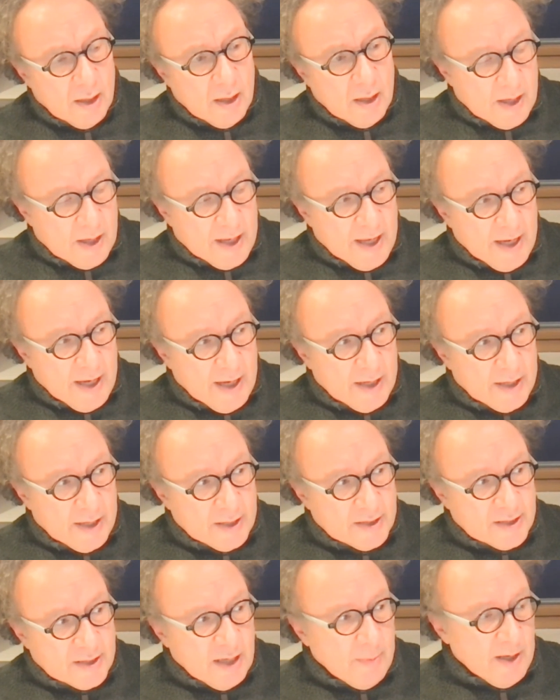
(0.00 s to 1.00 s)
again,
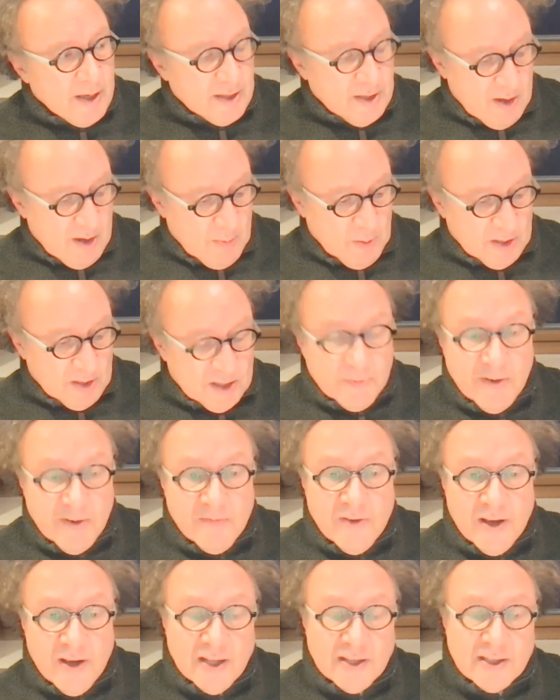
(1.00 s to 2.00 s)
some examples have been
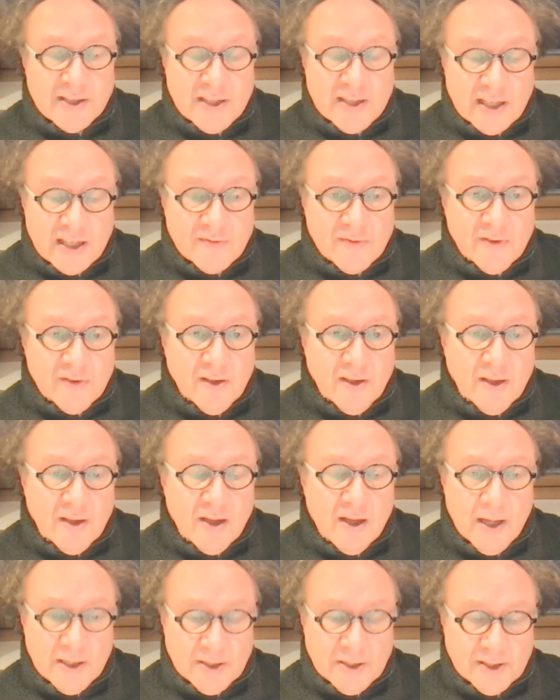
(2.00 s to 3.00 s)
fairly successful
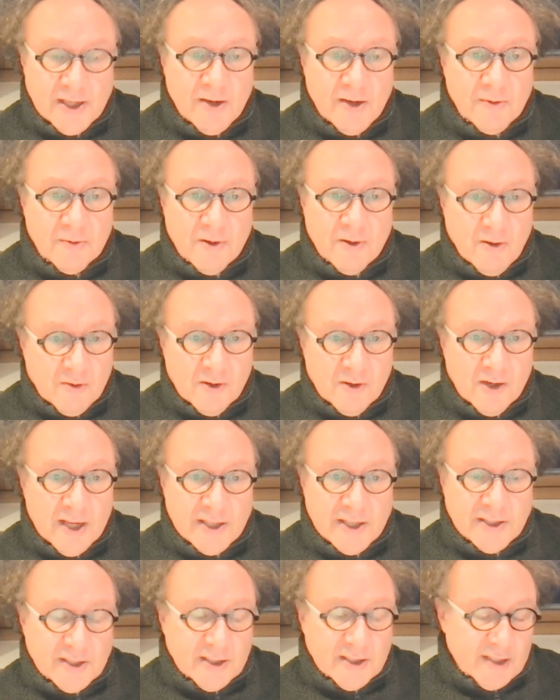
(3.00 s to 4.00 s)
and shown
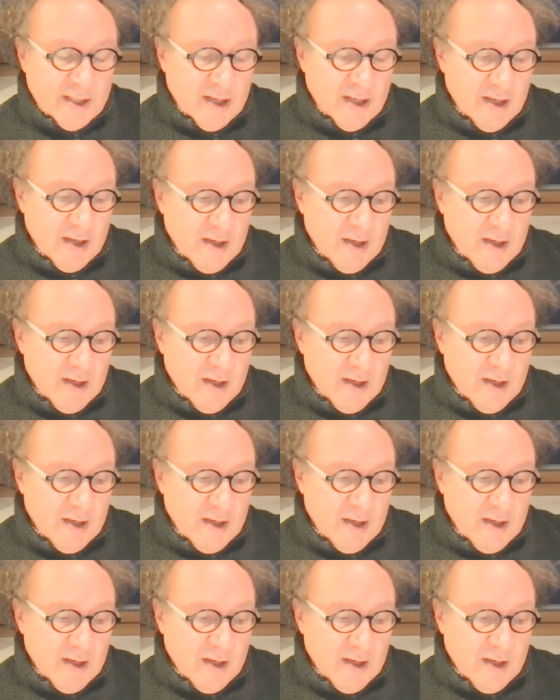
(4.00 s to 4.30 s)
correlations